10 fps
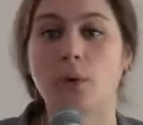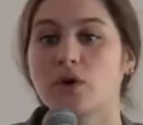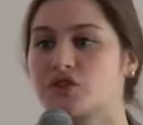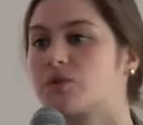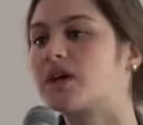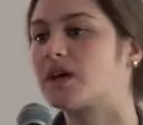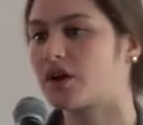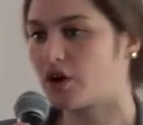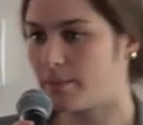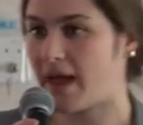but we're doing it
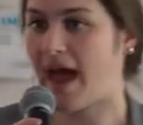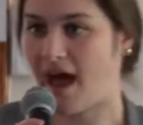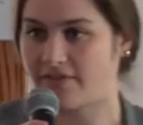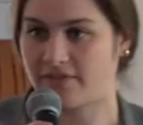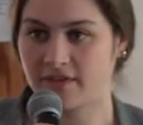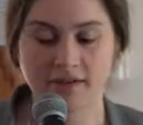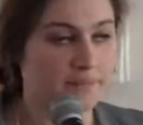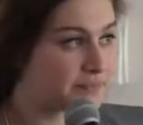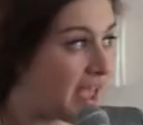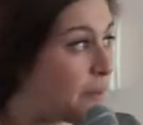on your behalf.
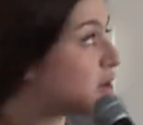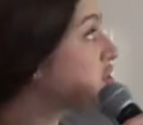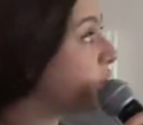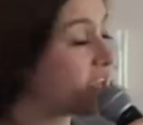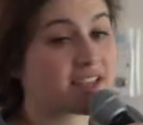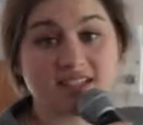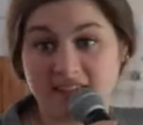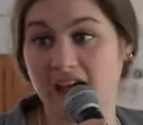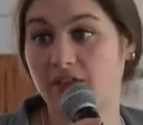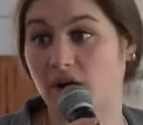And we're doing it
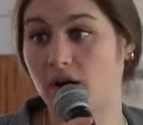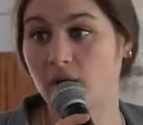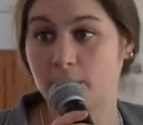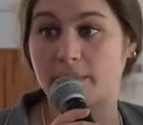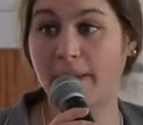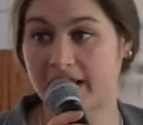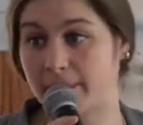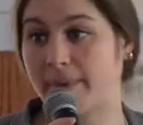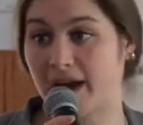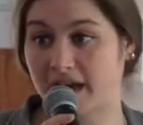together by
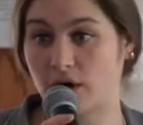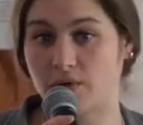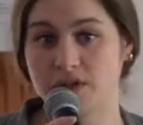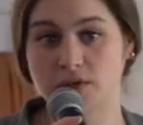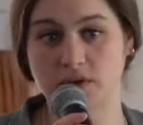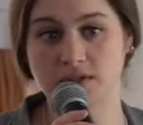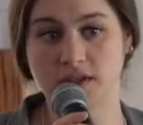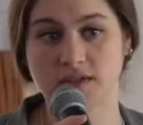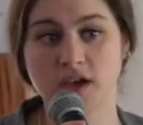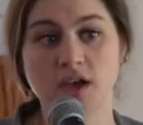combining our
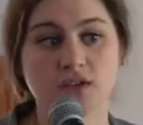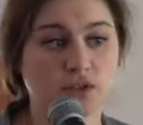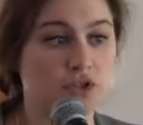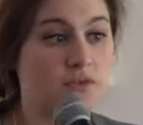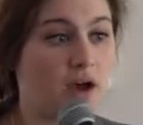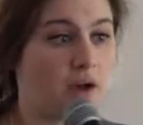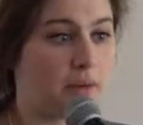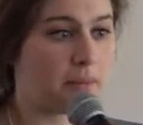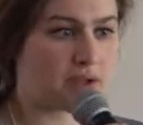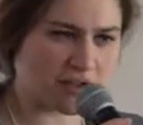resources. So
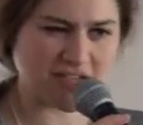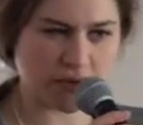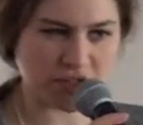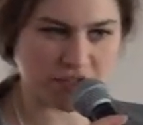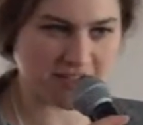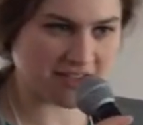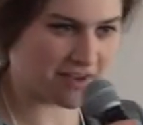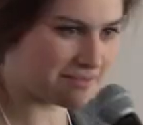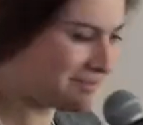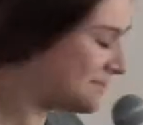I'll take questions at the end.